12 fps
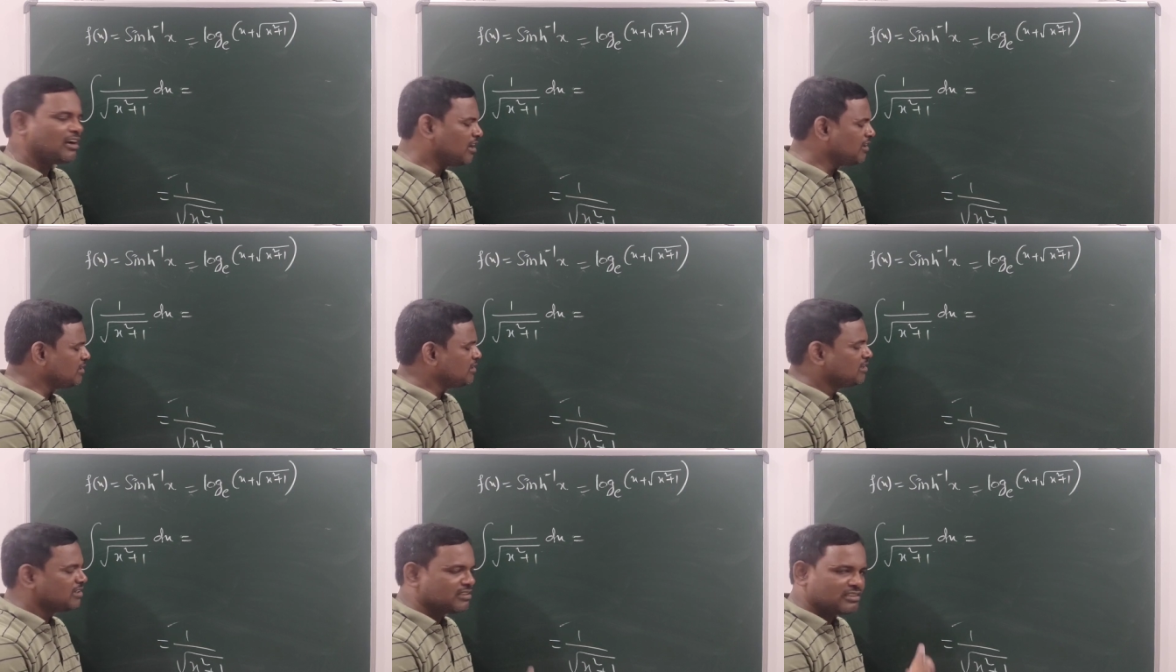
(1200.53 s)
or
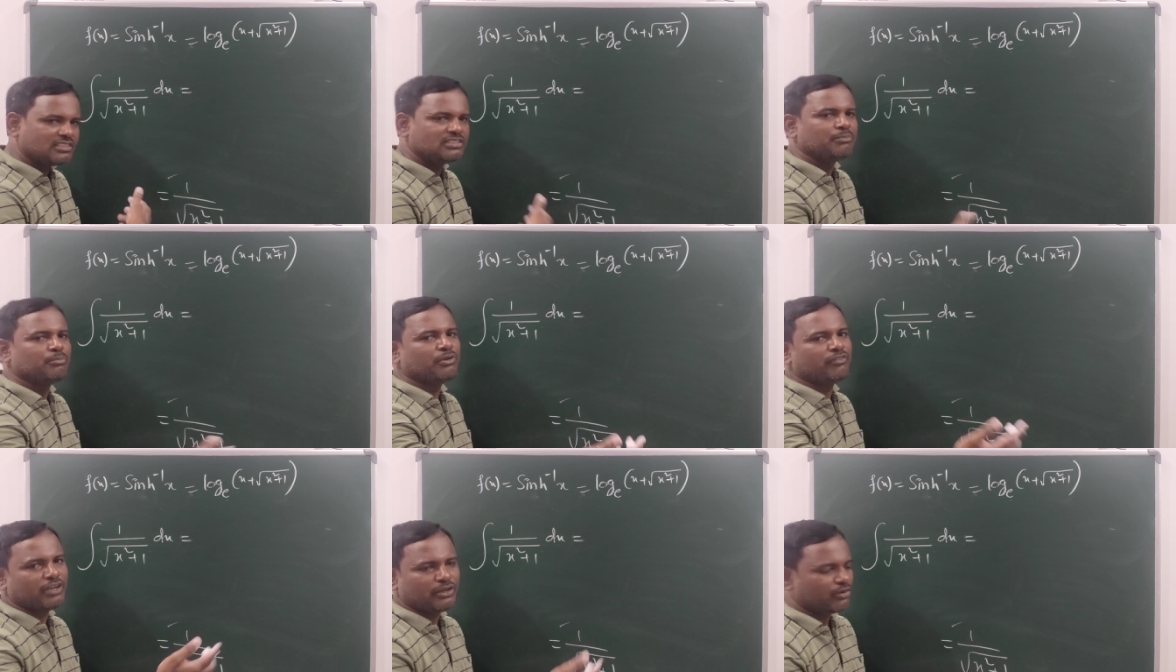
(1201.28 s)
The
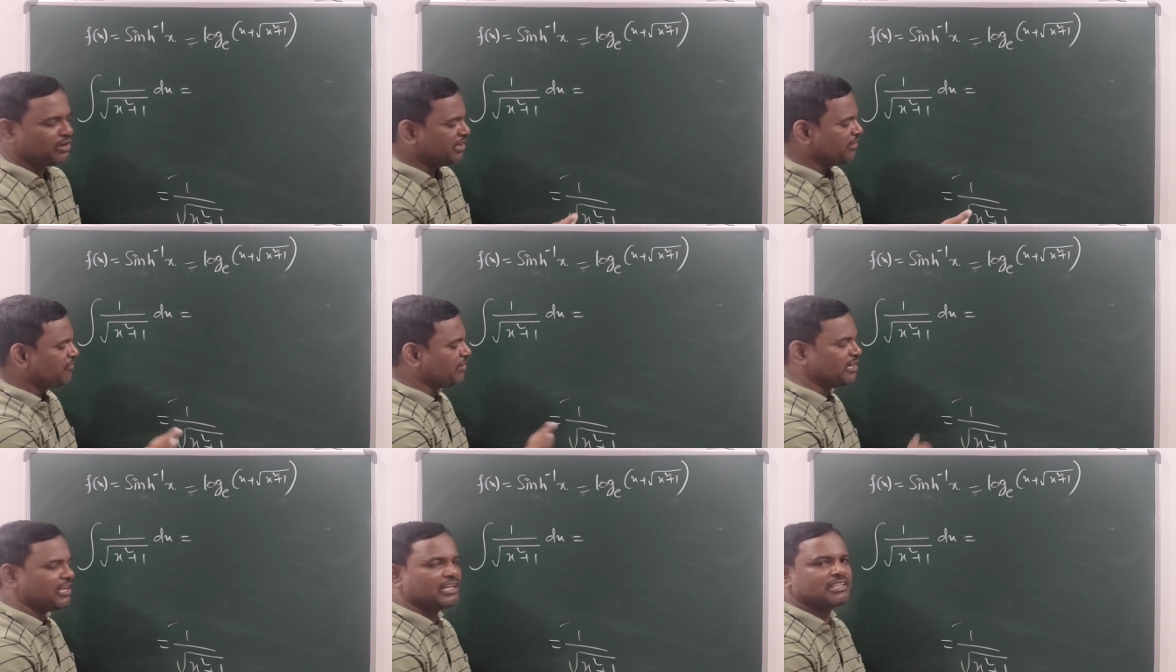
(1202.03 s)
simple way you can
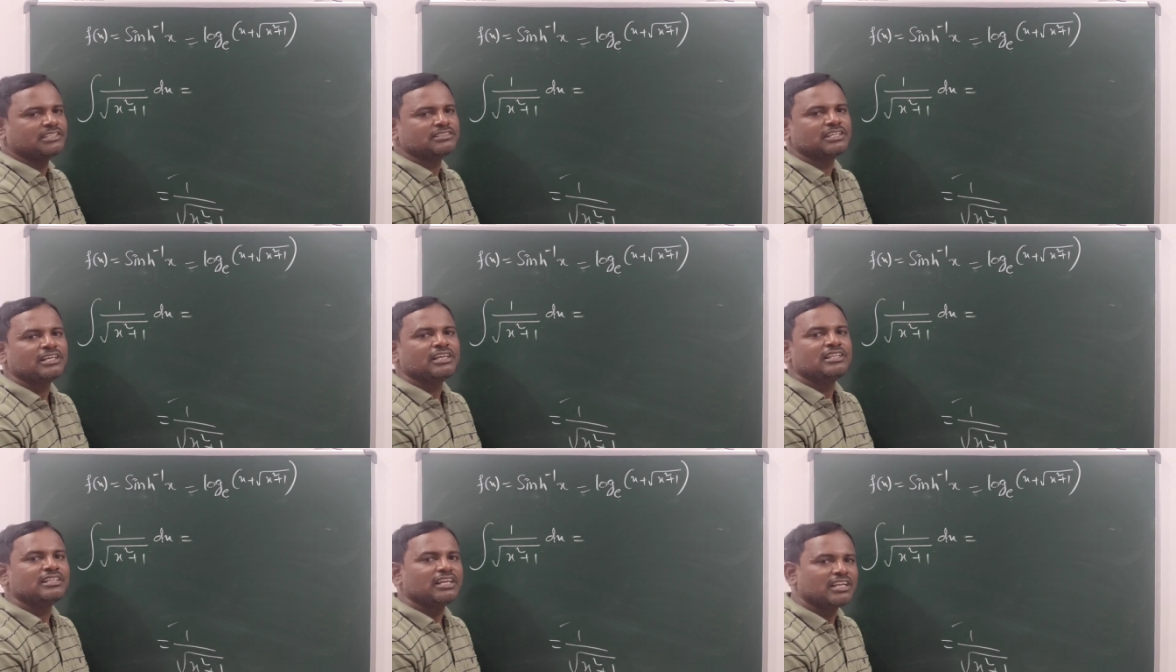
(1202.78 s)
define like this.
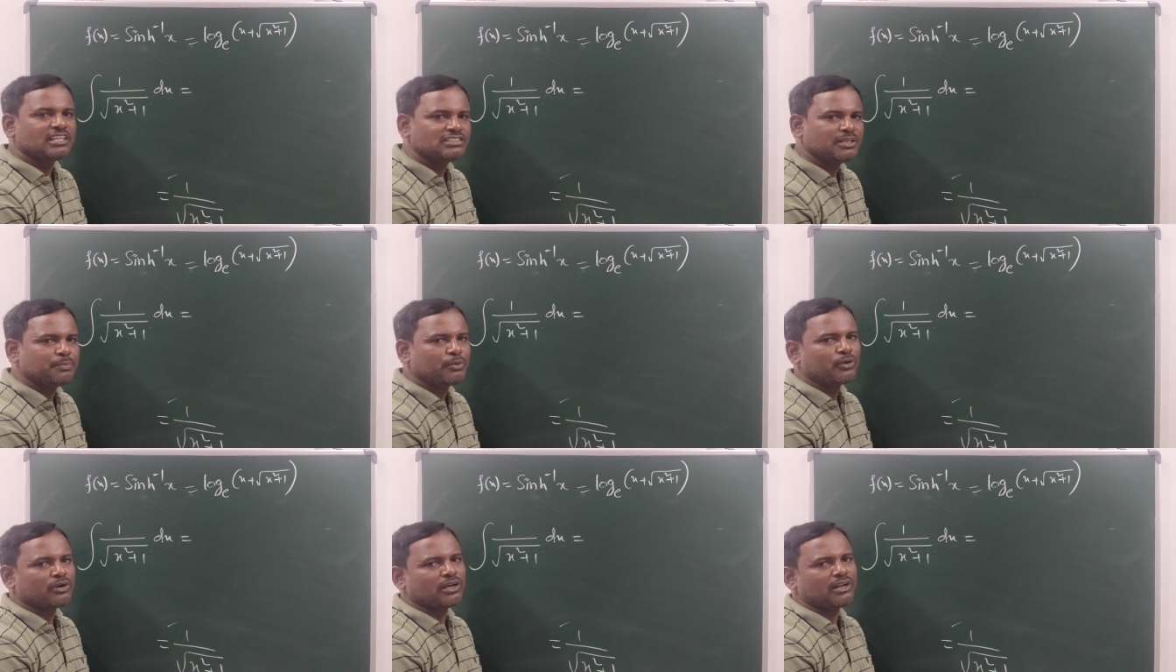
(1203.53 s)
The
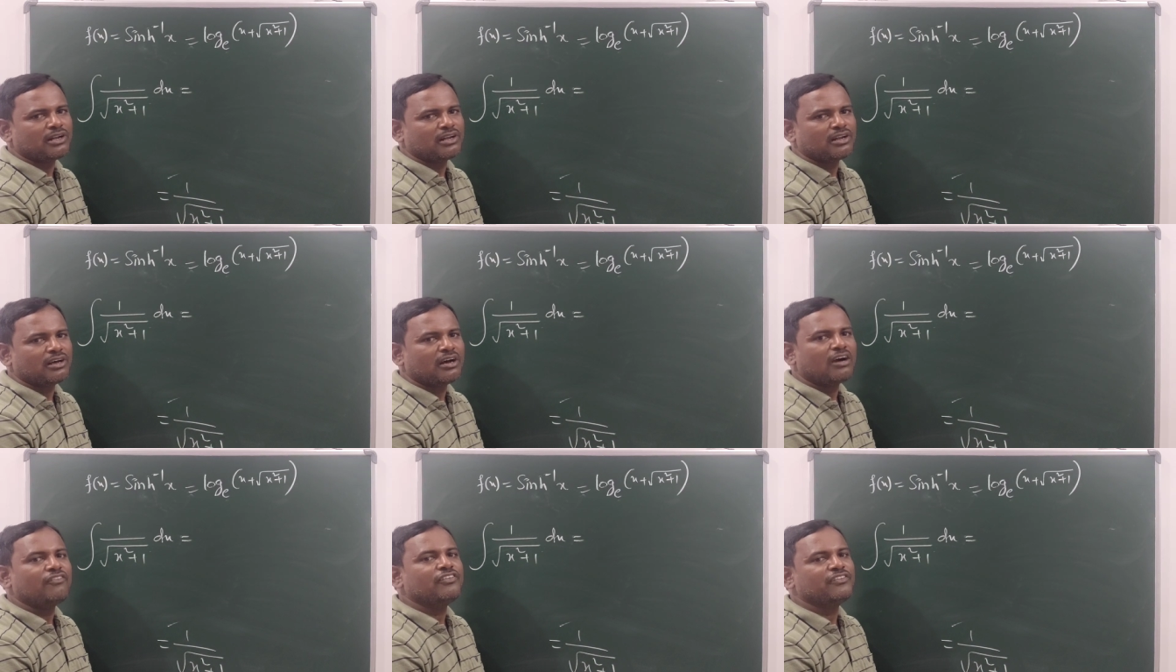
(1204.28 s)
reciprocal
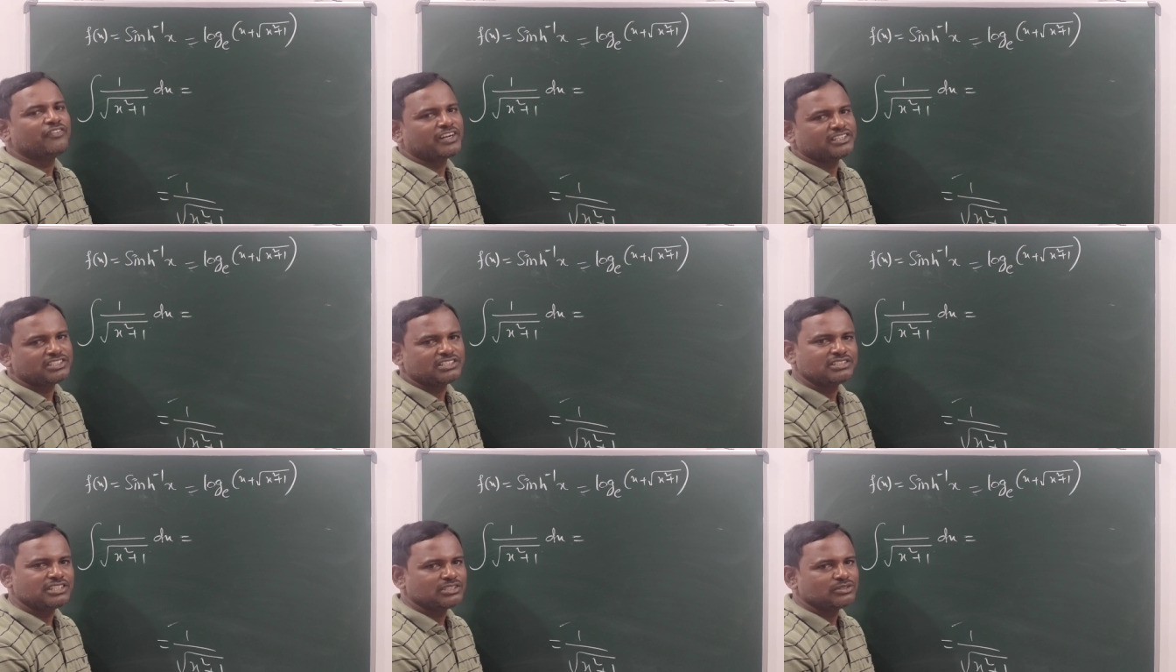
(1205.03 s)
of
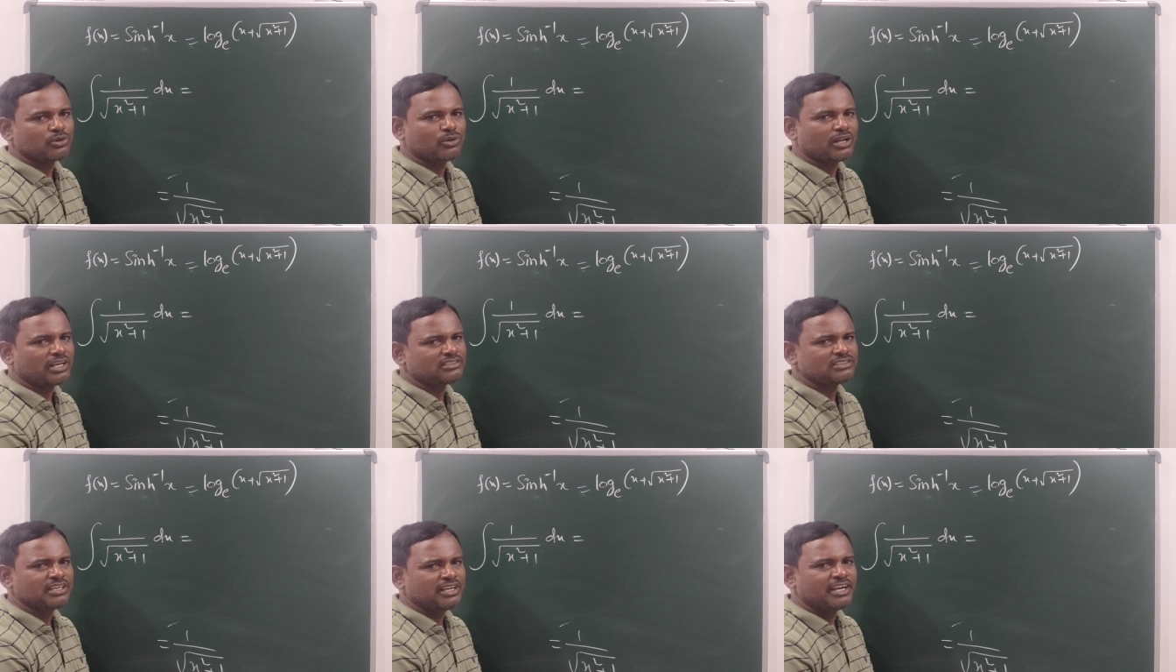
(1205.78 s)
differentiation is known
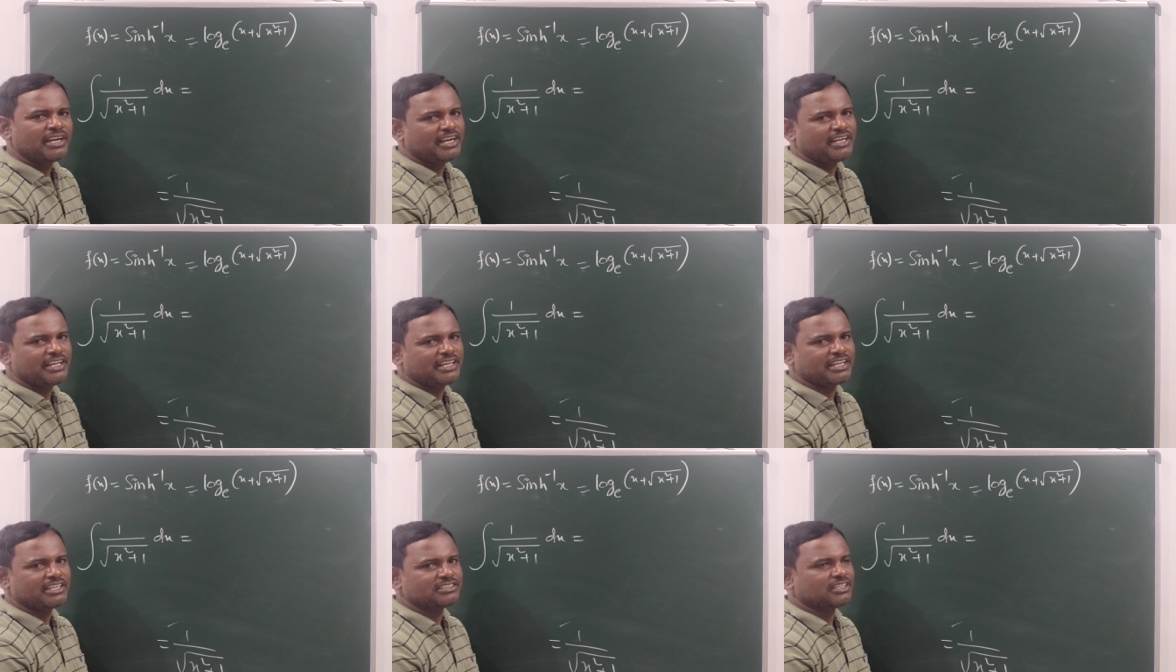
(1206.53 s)
as
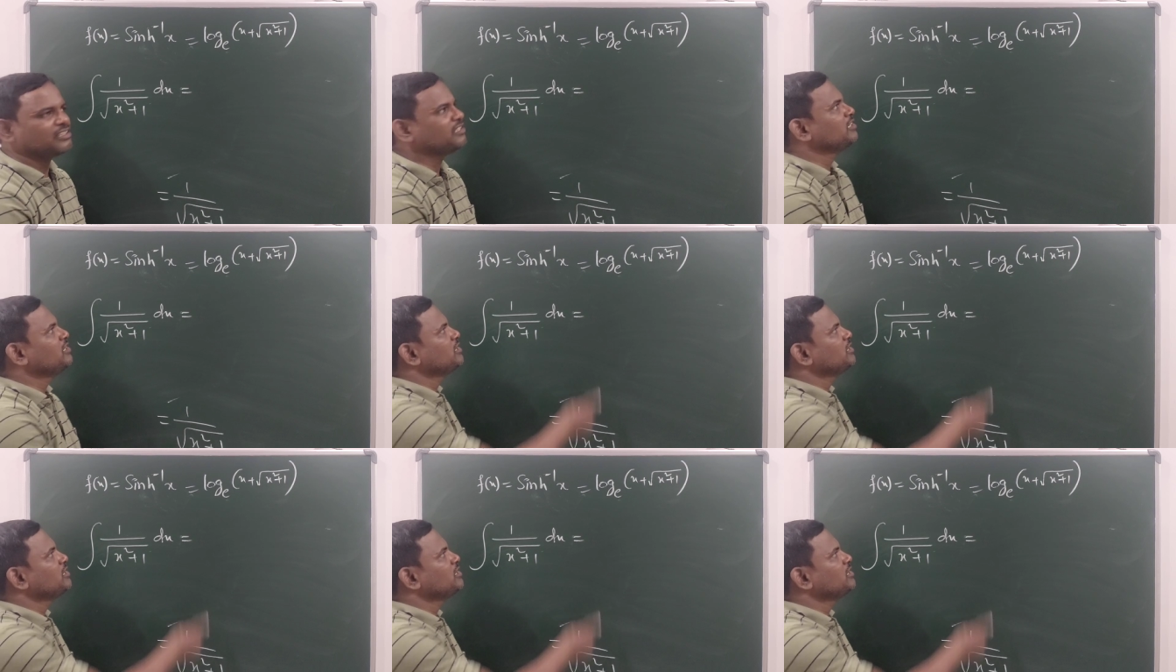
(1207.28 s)
integration.